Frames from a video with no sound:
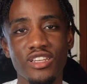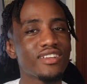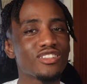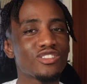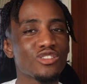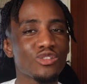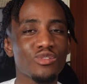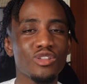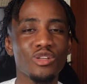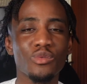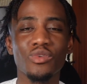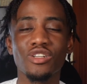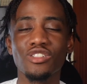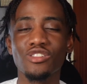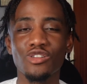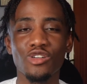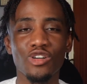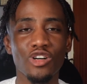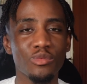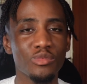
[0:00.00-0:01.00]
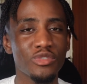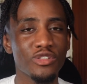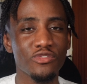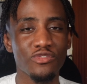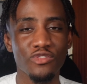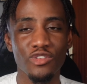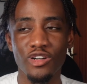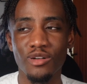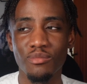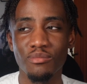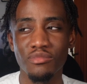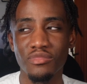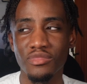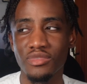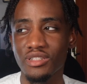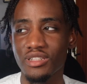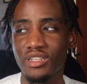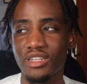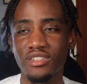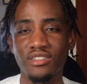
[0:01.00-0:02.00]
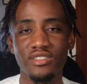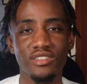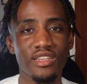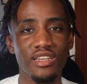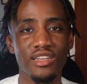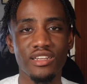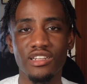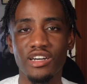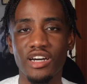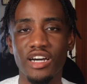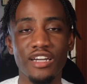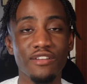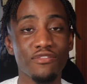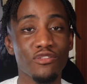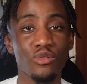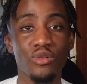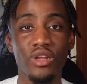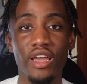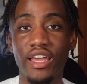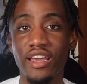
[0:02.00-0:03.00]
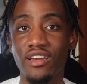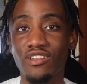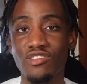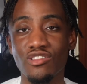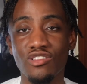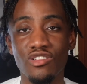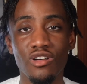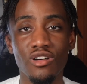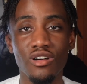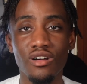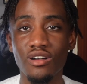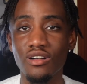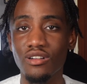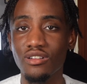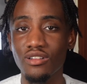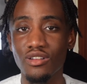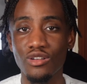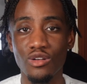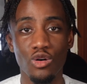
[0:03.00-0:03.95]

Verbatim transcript: It's only when you're coming from, let's say, the iPhone XR